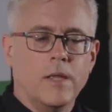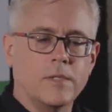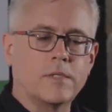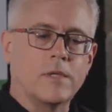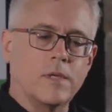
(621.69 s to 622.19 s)

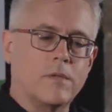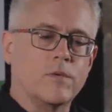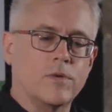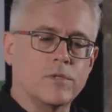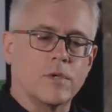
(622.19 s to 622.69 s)

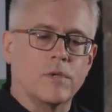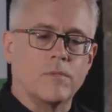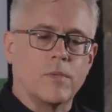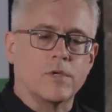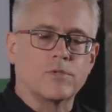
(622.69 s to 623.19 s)
There is
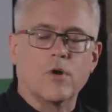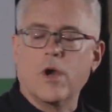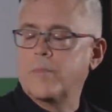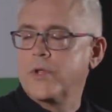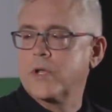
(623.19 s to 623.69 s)
a
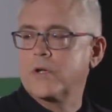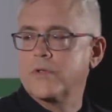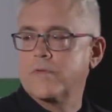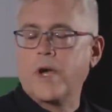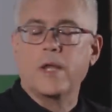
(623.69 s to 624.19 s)
strong political
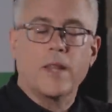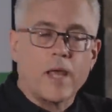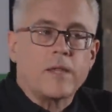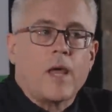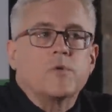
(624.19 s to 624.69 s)
divide, and
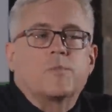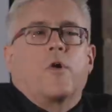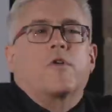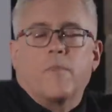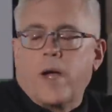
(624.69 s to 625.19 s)
that was
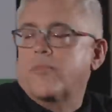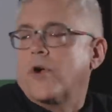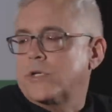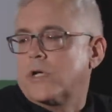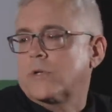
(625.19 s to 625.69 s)
part of my
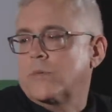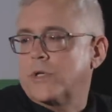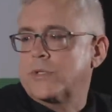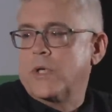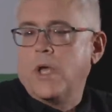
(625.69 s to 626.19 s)
project,
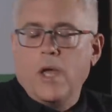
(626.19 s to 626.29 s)
was